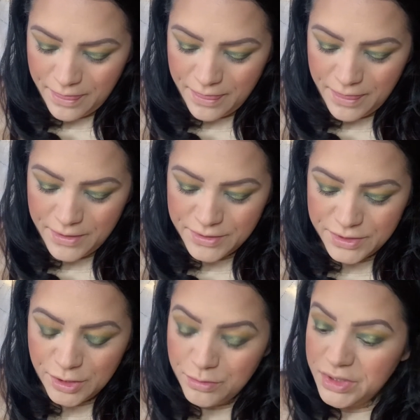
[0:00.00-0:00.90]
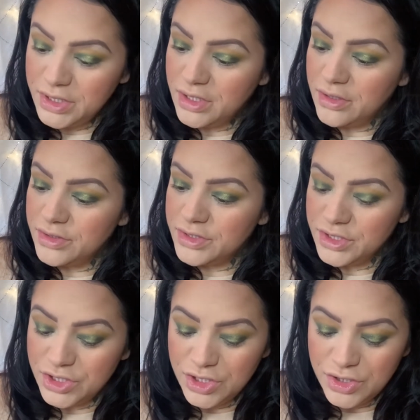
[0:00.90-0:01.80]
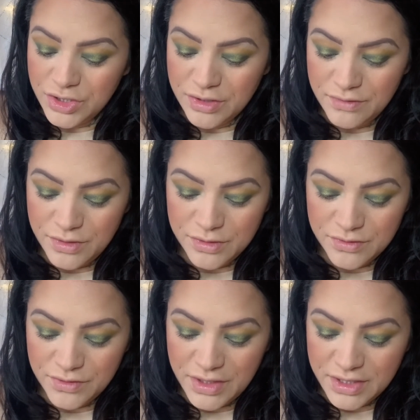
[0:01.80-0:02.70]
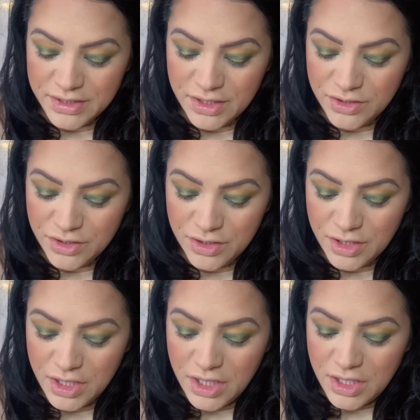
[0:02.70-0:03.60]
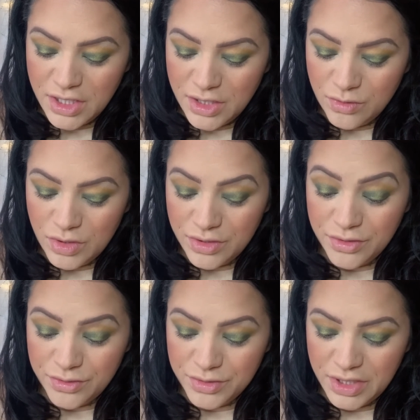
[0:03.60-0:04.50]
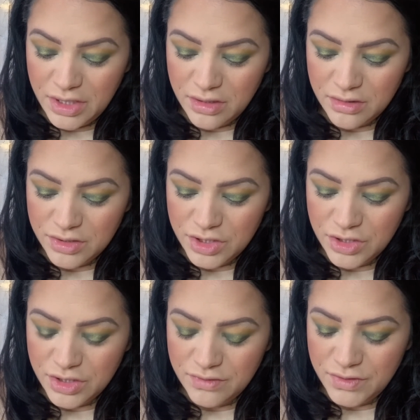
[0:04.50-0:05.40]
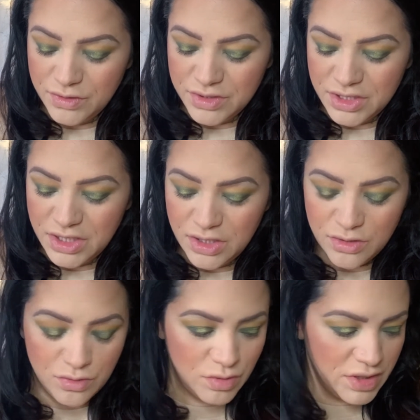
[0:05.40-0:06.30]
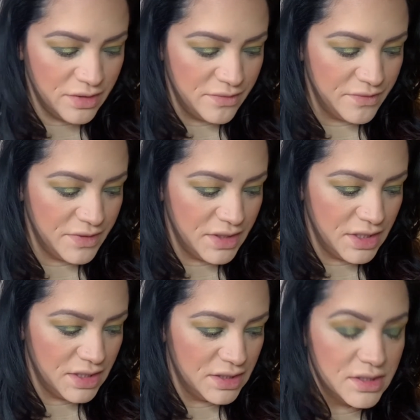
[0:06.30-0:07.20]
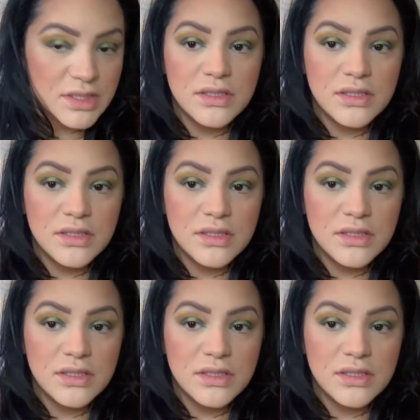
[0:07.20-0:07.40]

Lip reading: There's so many colors that she could have used for that center. Well, 3. She could have used either one of these.